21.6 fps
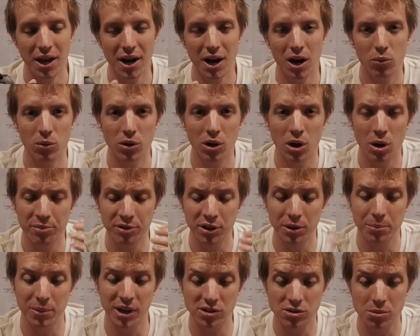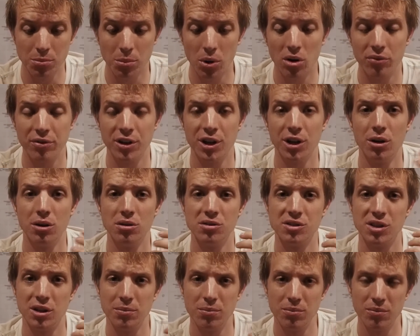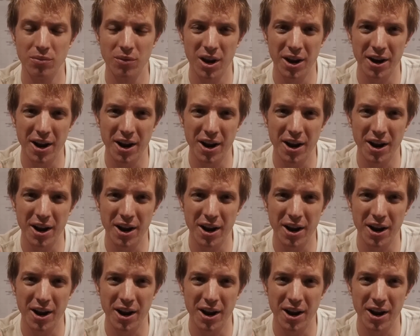I will hopefully make some more videos and